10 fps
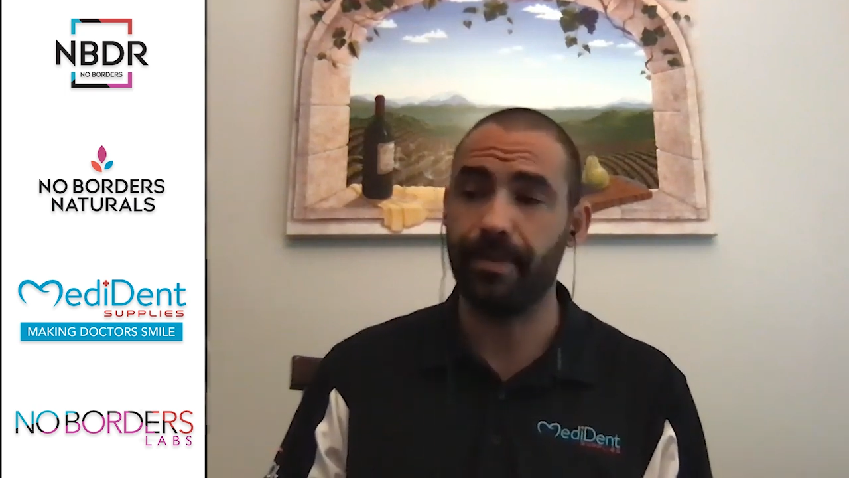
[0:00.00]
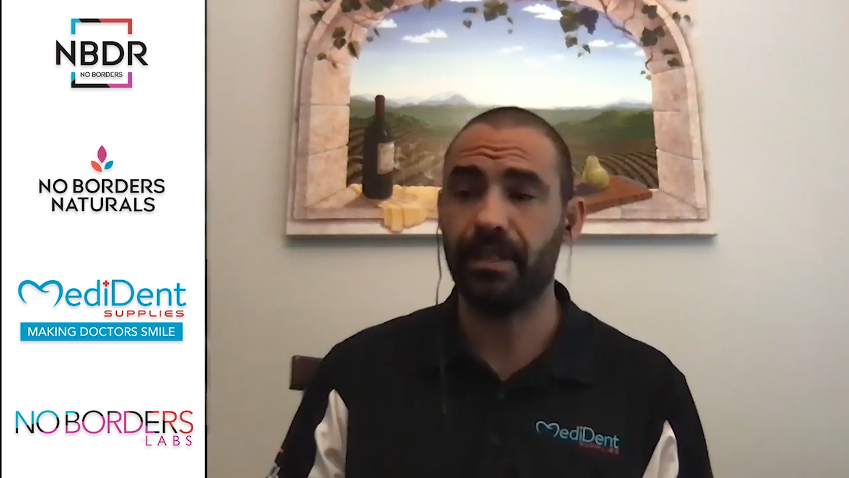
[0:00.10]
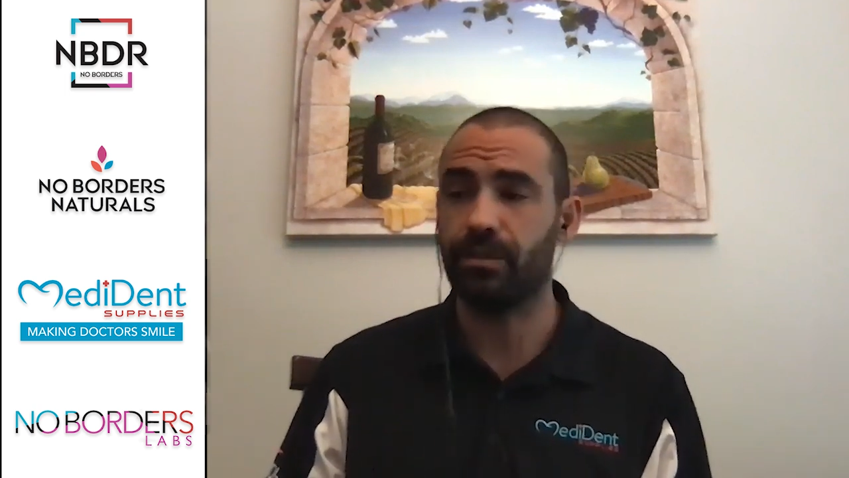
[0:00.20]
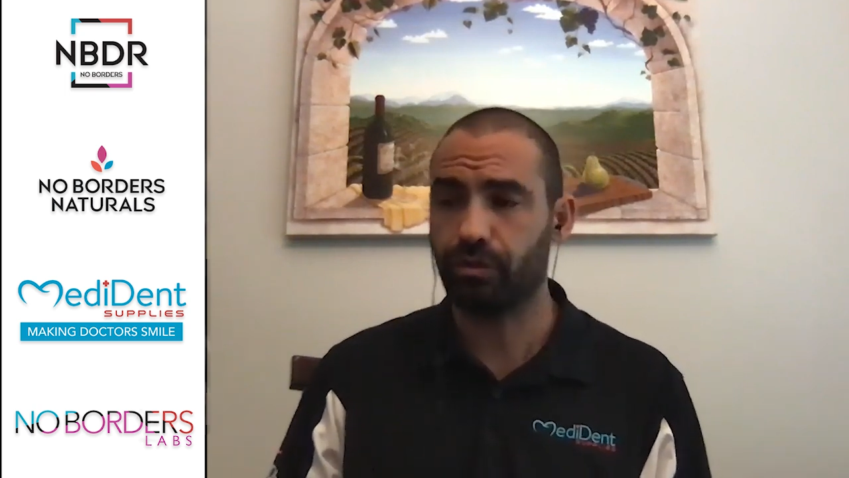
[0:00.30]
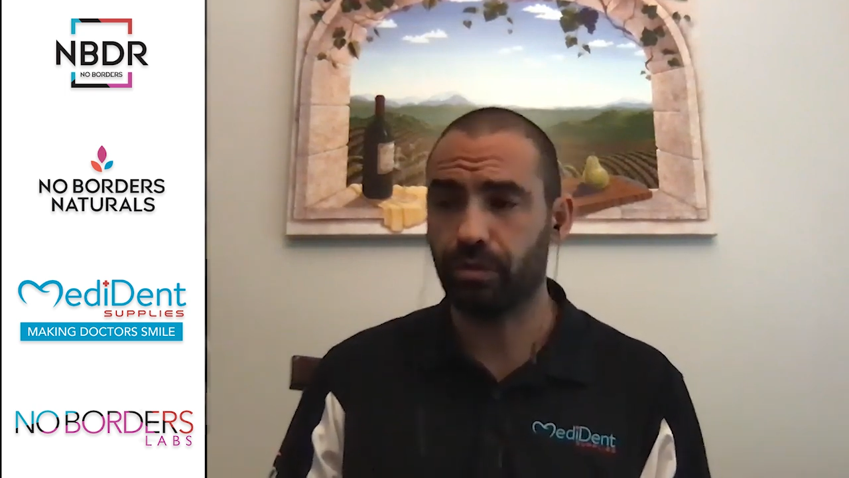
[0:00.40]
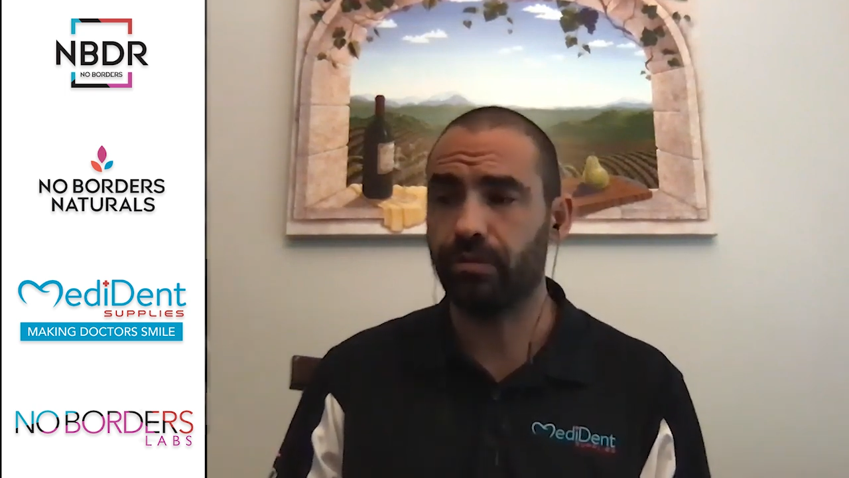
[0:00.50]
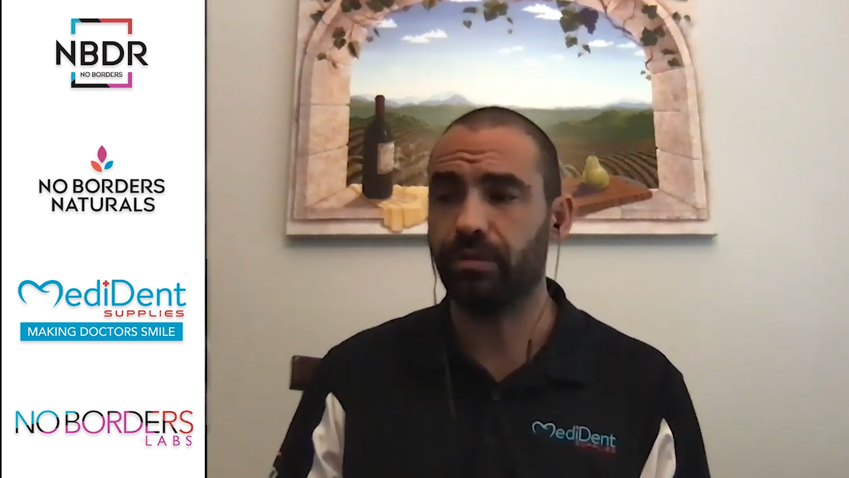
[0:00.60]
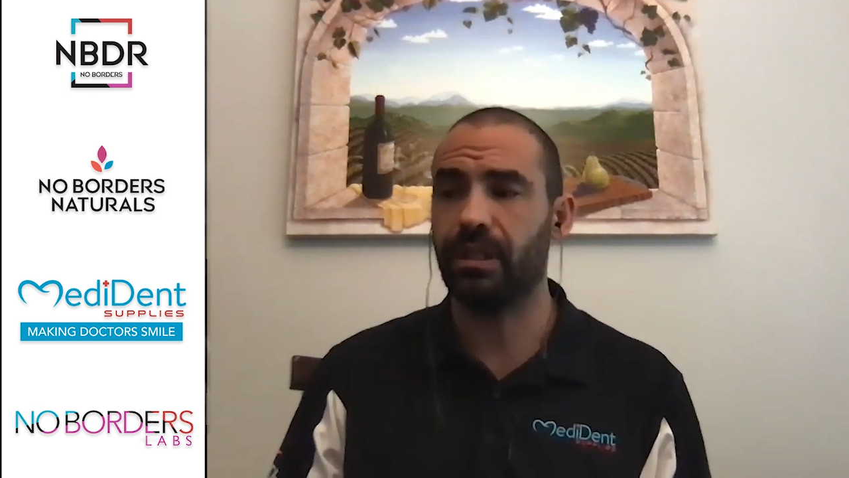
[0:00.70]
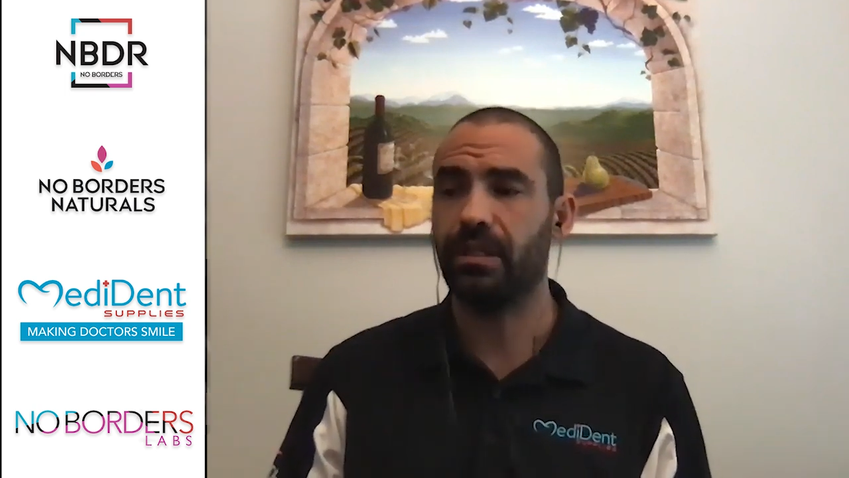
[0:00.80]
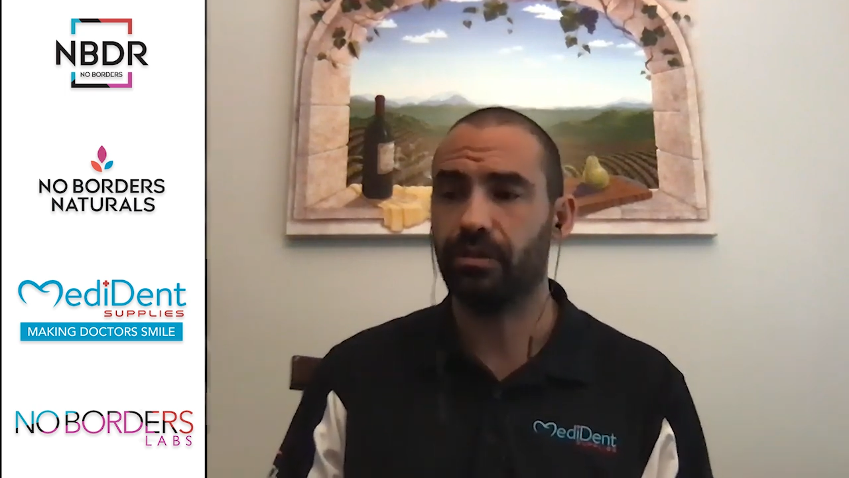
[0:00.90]
I mean,
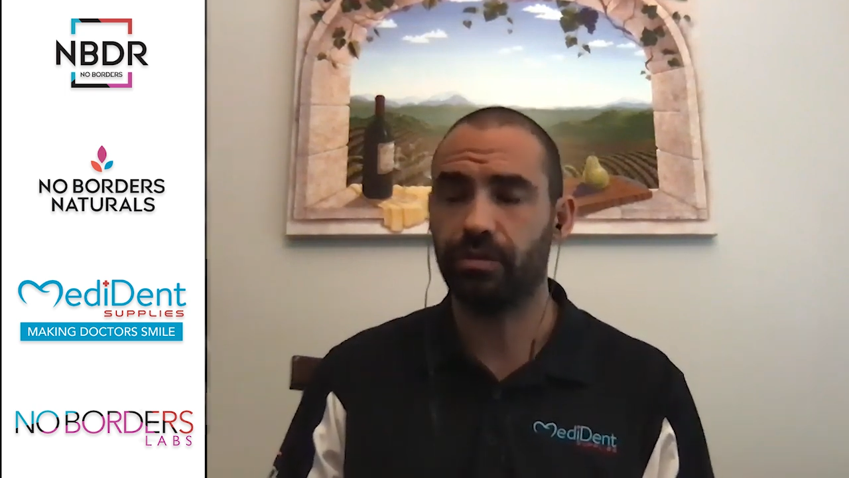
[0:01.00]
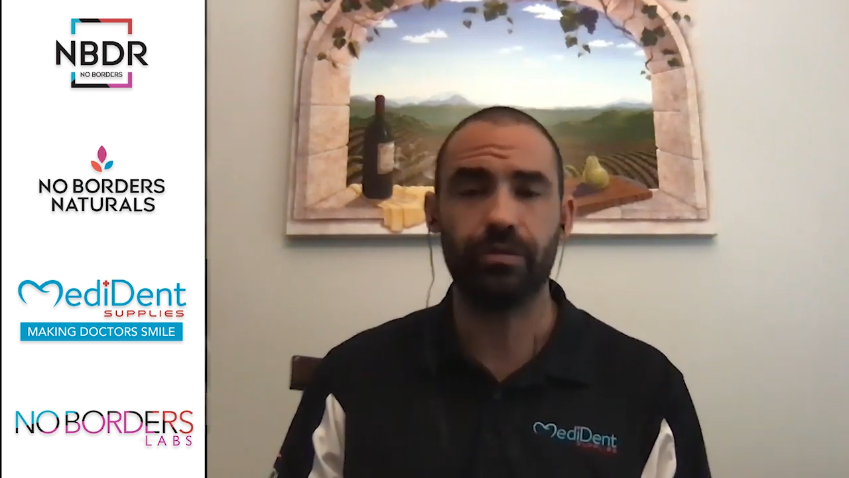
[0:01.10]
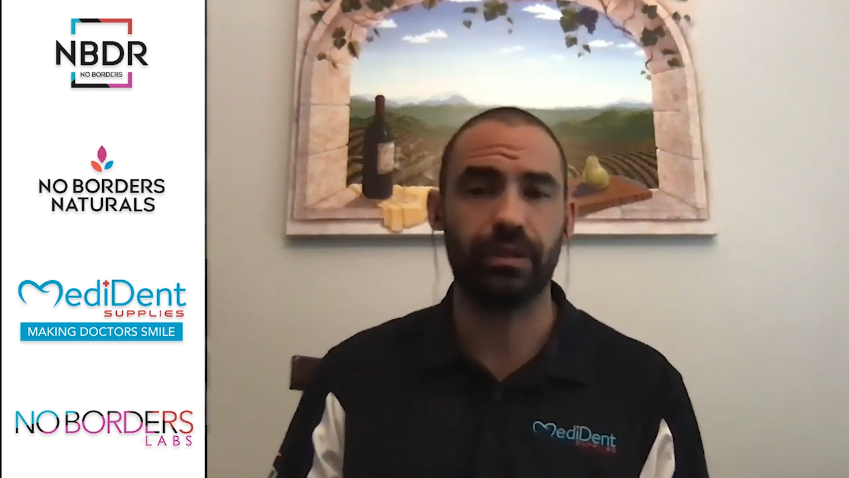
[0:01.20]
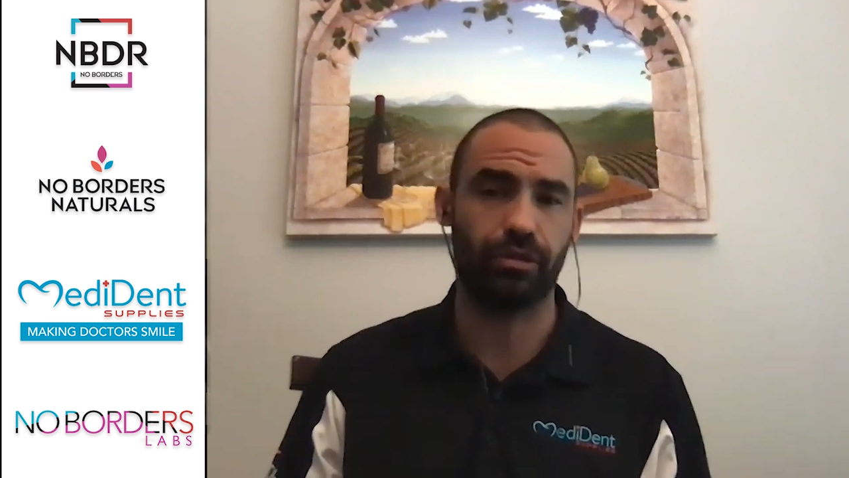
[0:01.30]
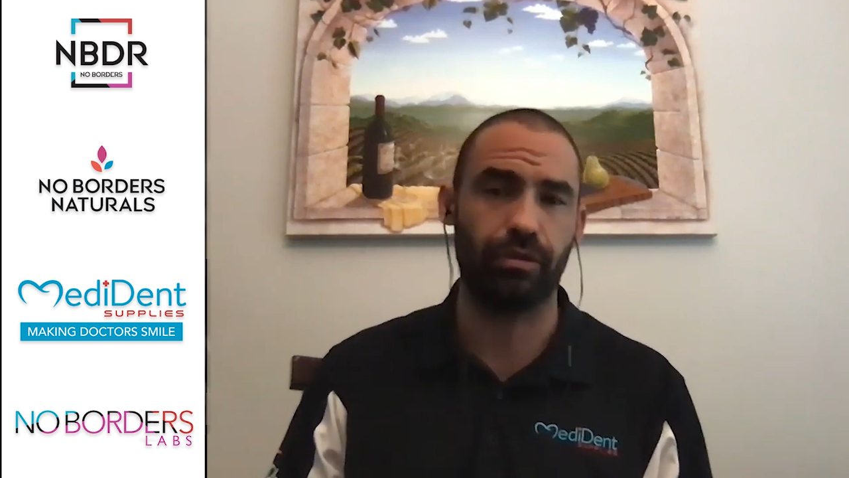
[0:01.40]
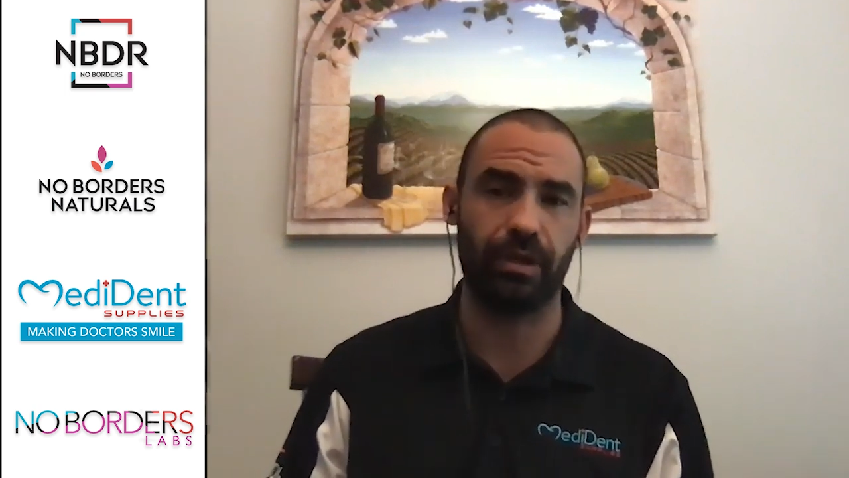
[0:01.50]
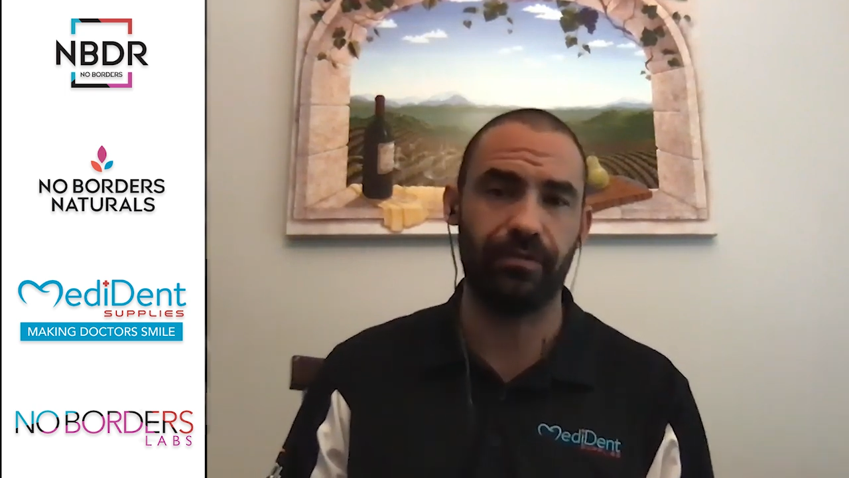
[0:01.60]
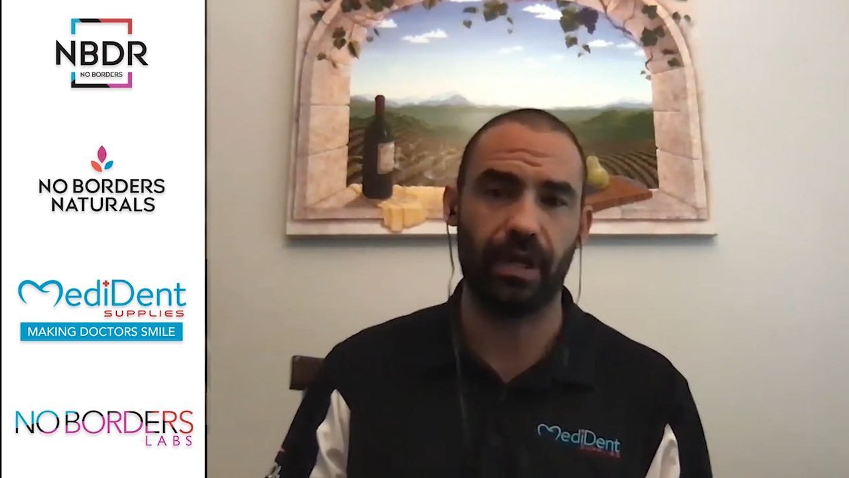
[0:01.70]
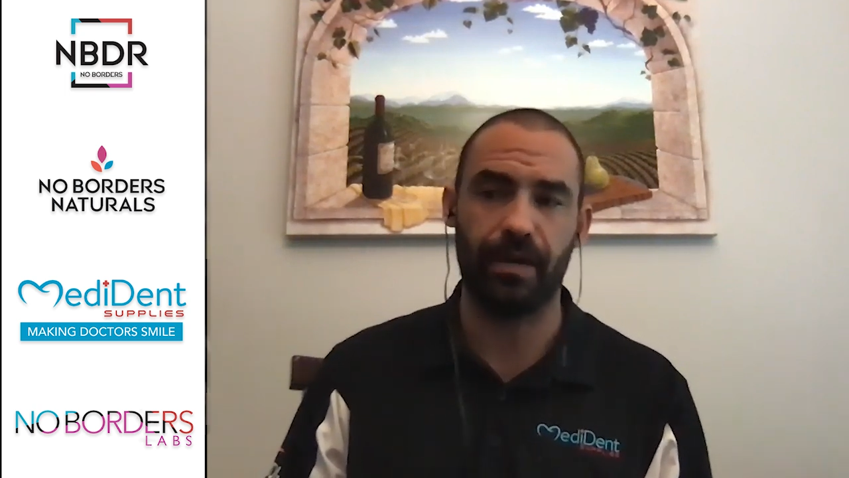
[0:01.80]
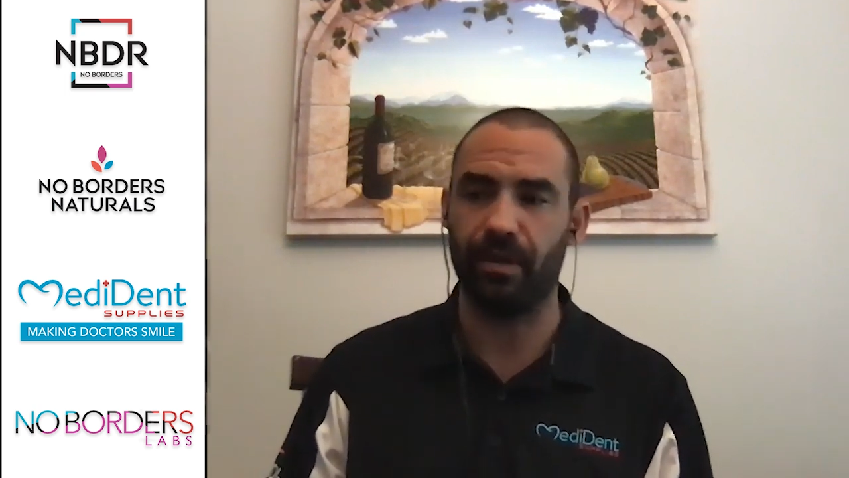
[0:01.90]
truly, truly, truly
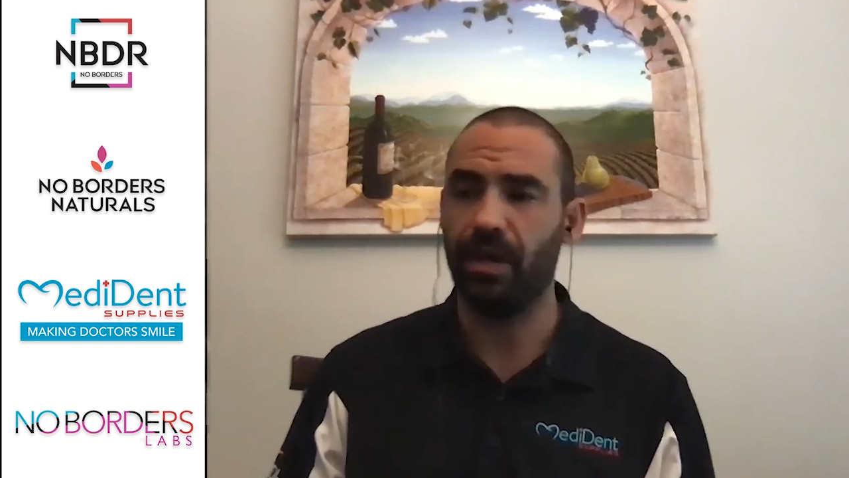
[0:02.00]
phenomenal.